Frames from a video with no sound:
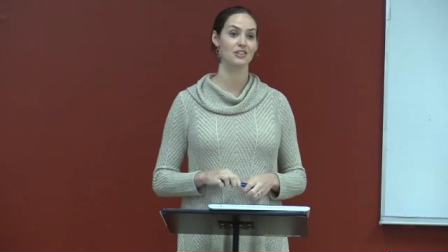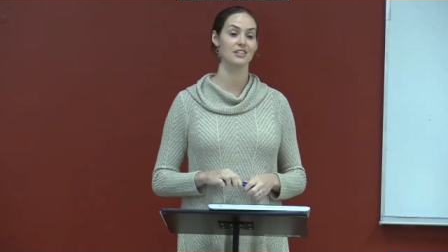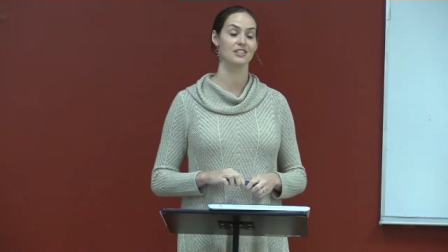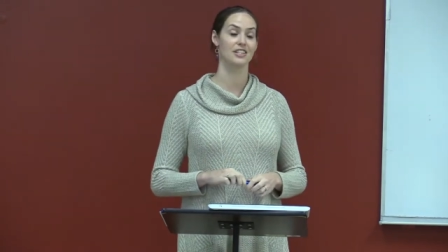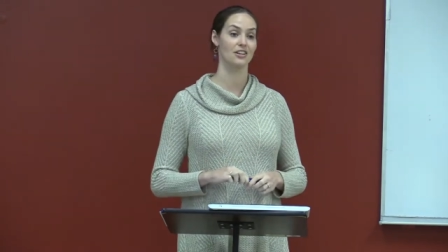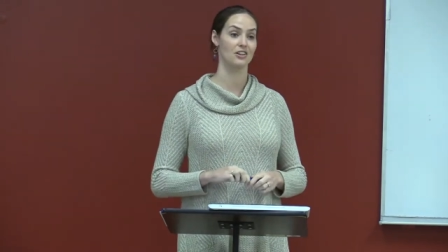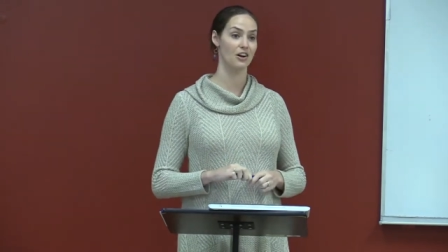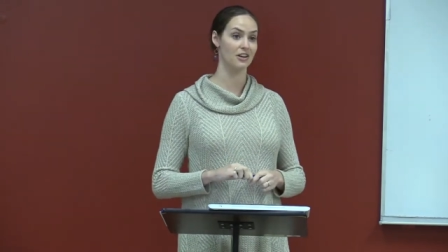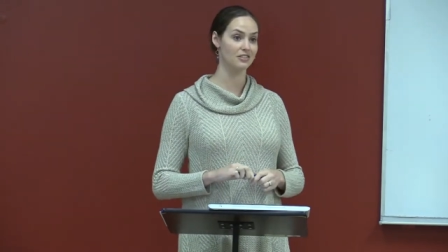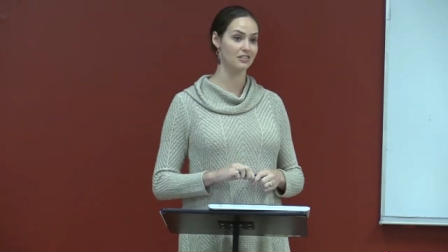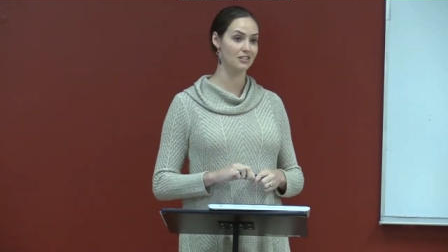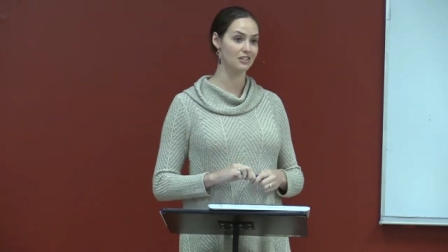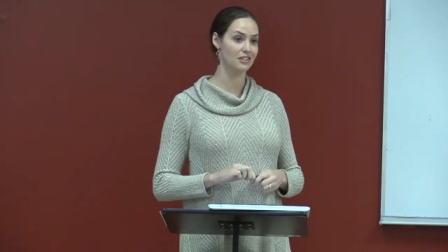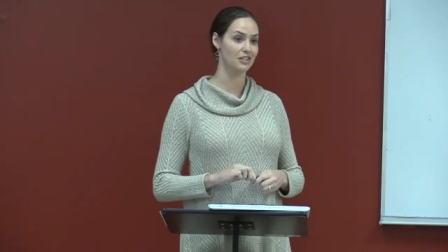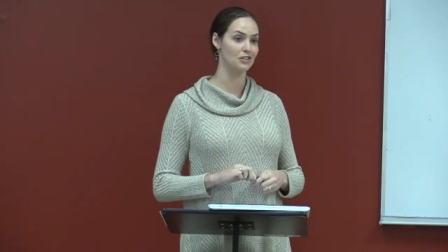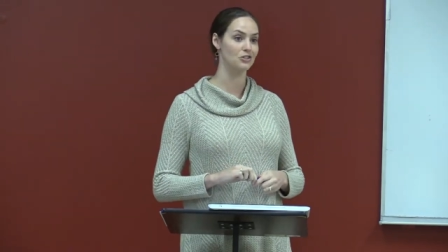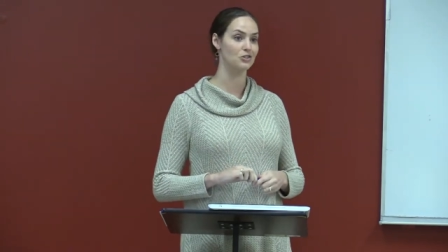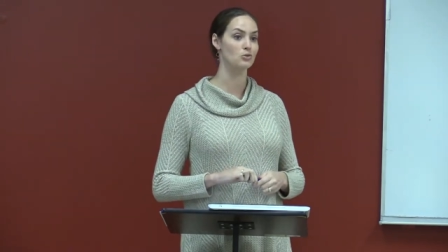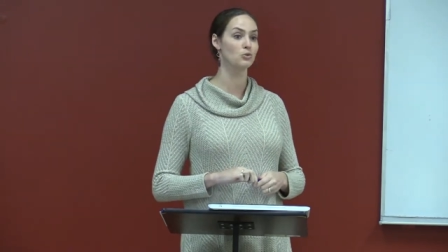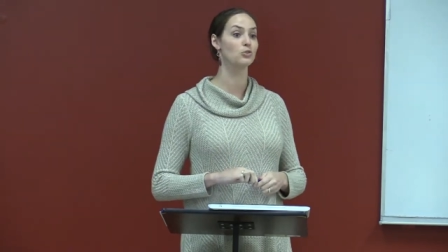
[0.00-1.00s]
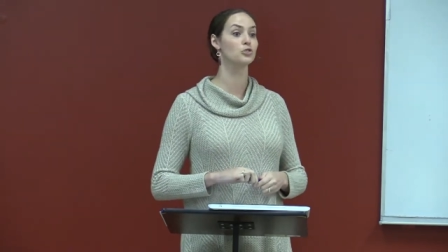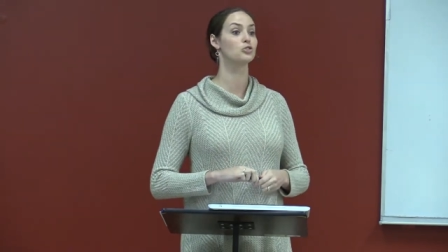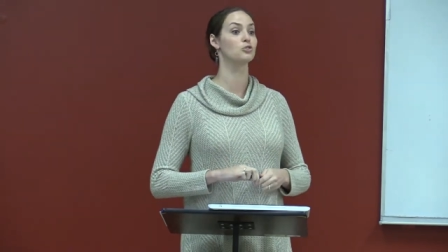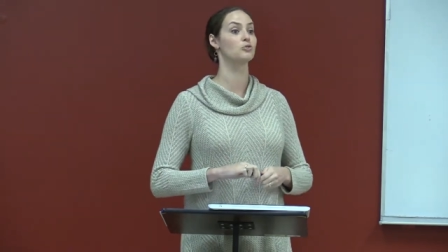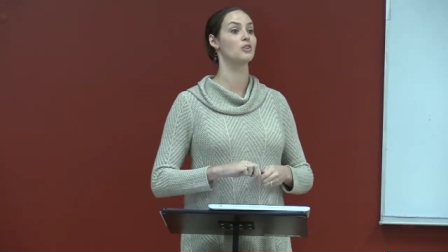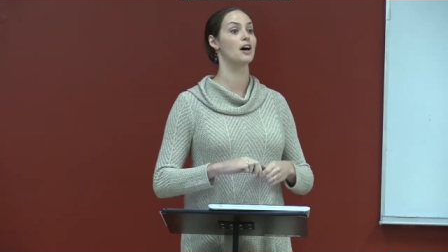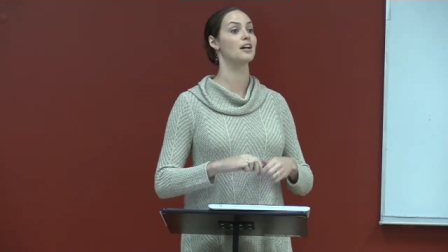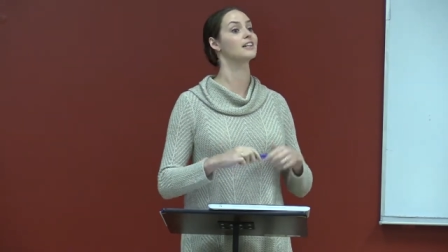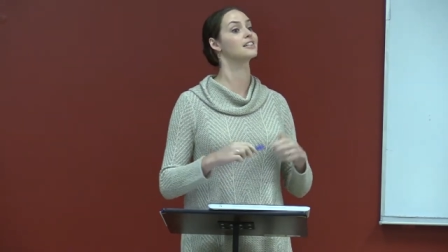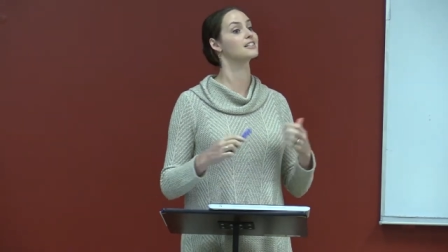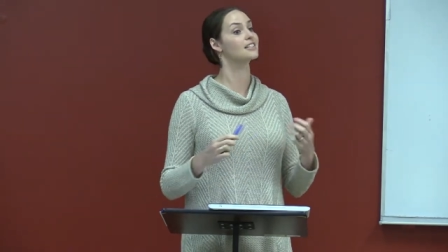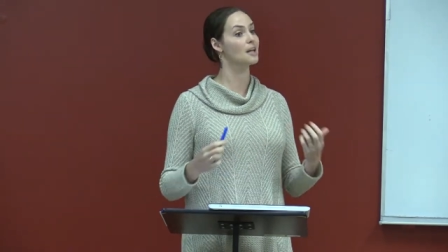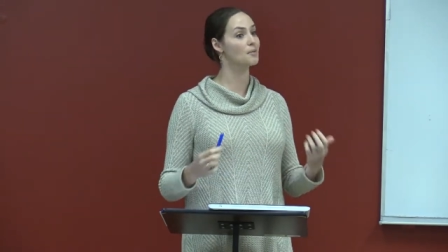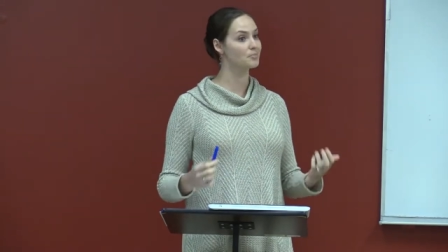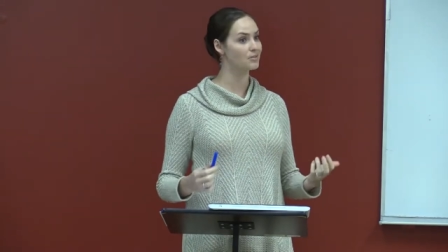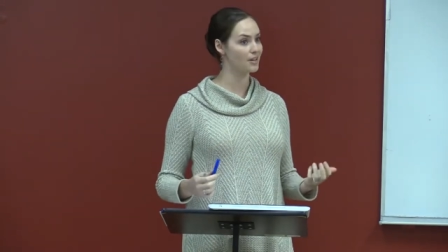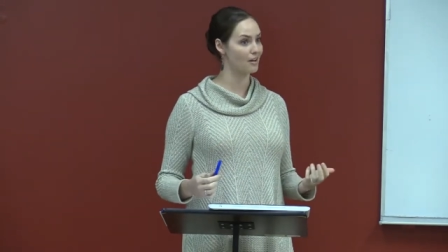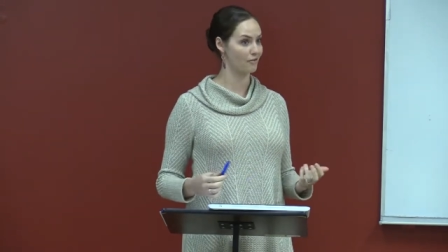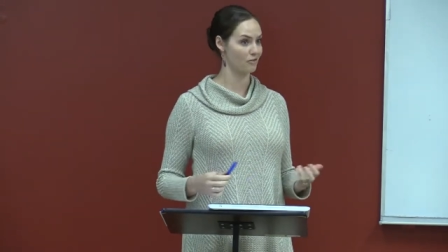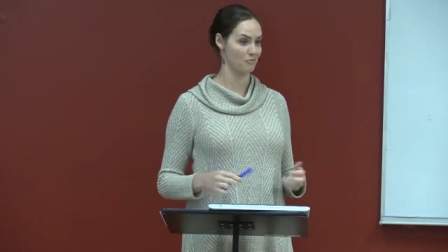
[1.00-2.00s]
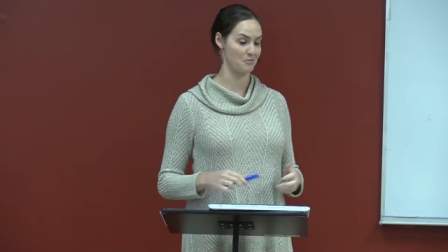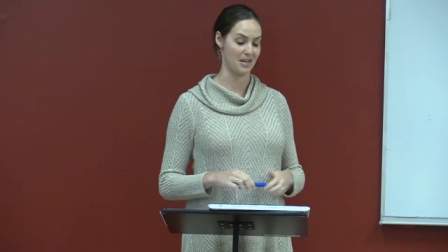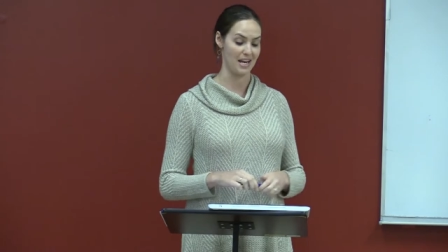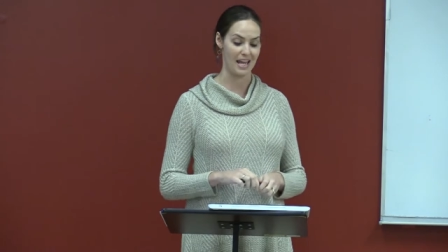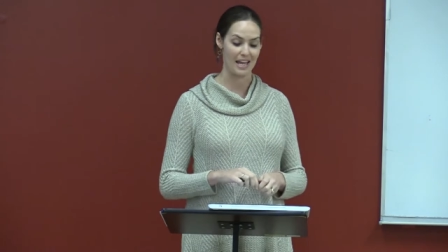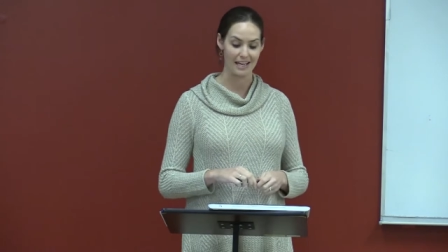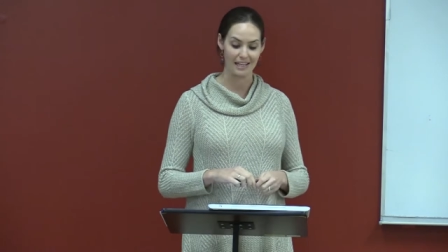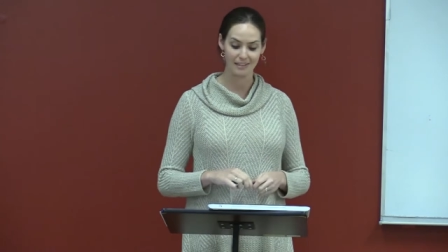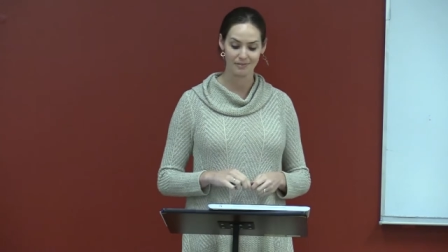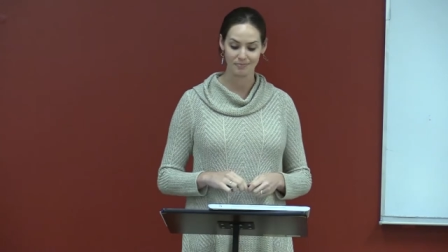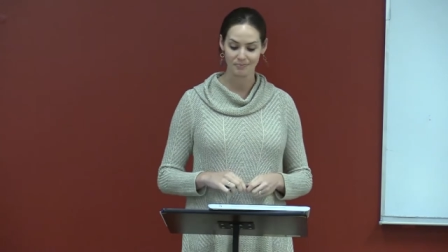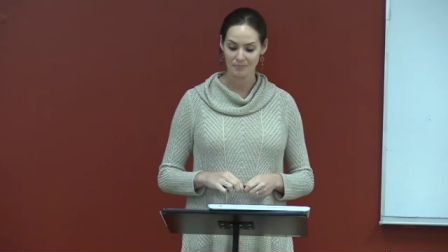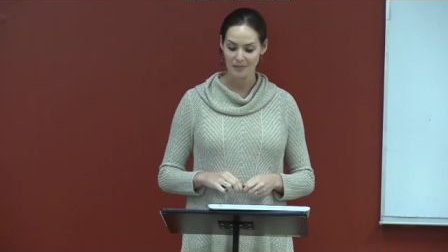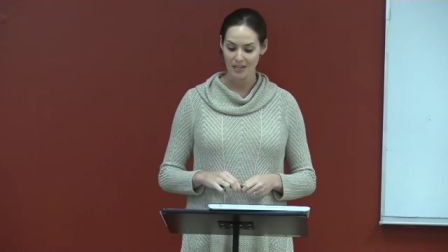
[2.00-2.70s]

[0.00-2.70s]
and the Saint Constantine School do not accept government aid.